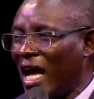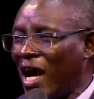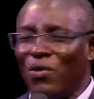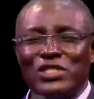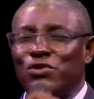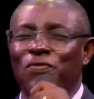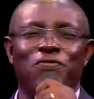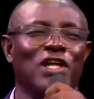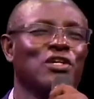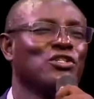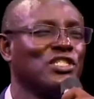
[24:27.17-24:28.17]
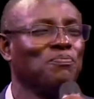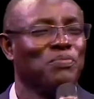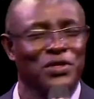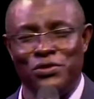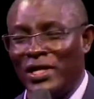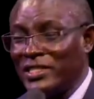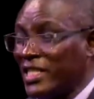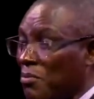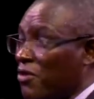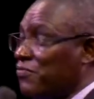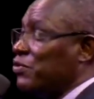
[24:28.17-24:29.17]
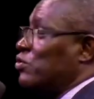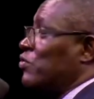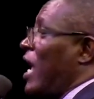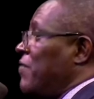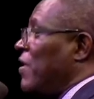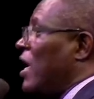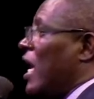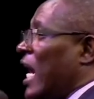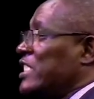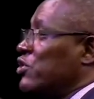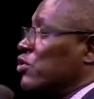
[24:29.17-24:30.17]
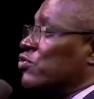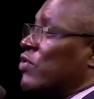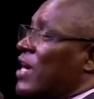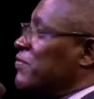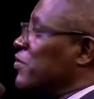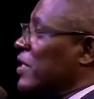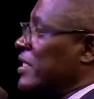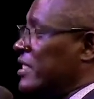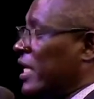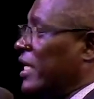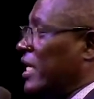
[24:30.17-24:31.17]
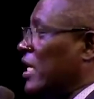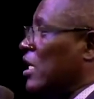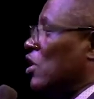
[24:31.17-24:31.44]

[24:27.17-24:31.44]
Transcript: I want to fellowship with you. And some of you drive. As you drive to the city,